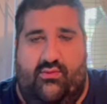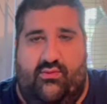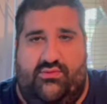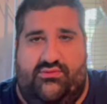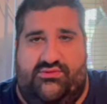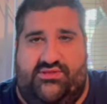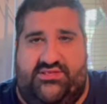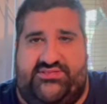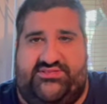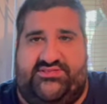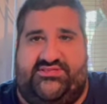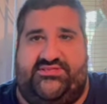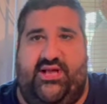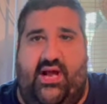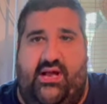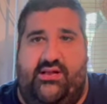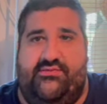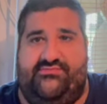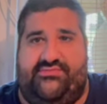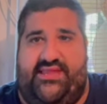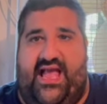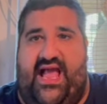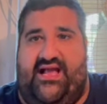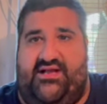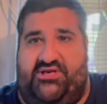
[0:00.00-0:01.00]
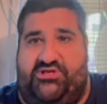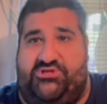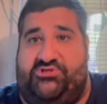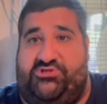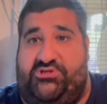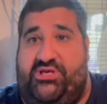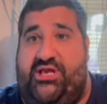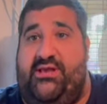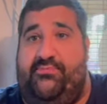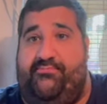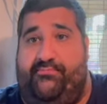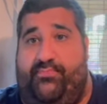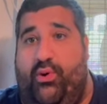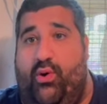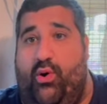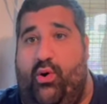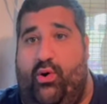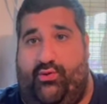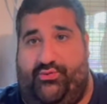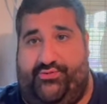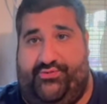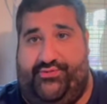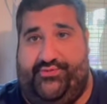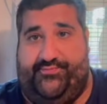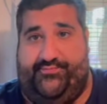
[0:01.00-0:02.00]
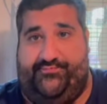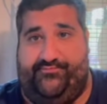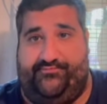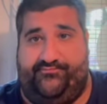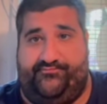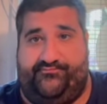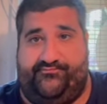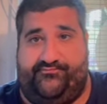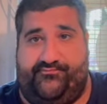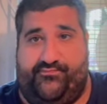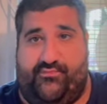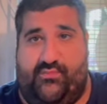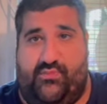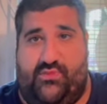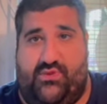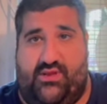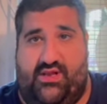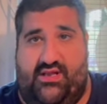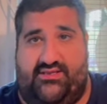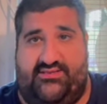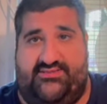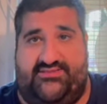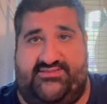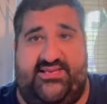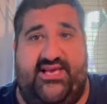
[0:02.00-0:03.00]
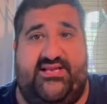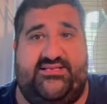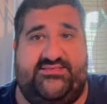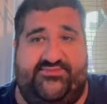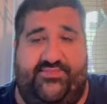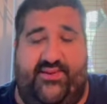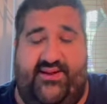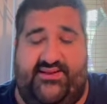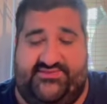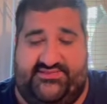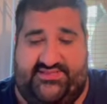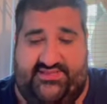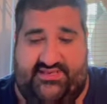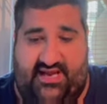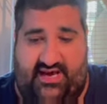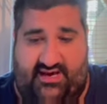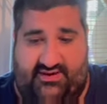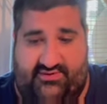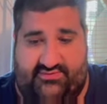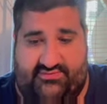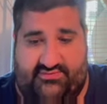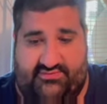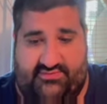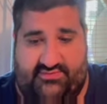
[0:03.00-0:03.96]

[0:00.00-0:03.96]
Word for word: The stunt that she pulled six months ago,